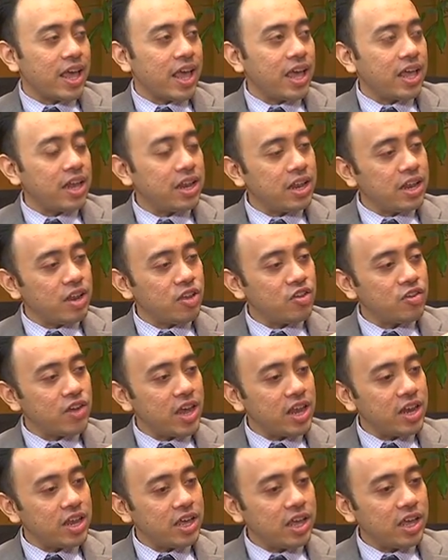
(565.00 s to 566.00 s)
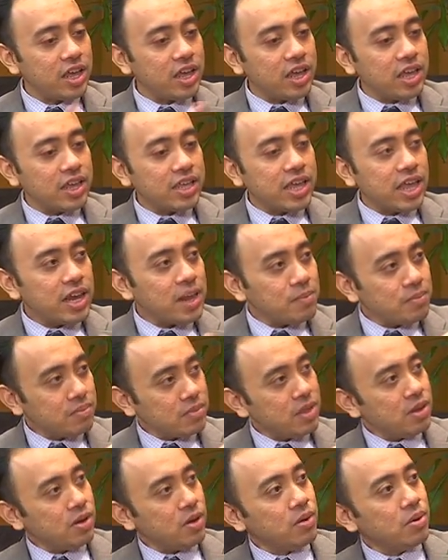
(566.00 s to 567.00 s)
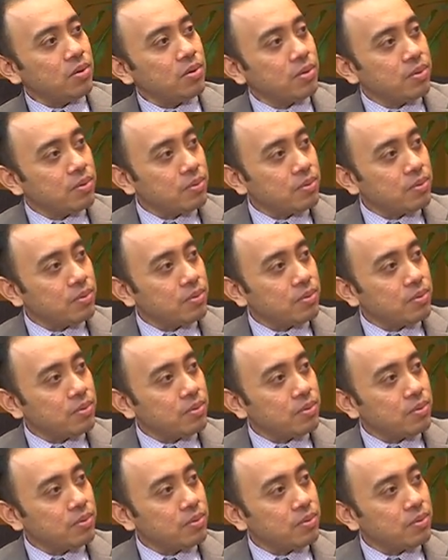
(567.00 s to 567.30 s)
and trying to get them, you know,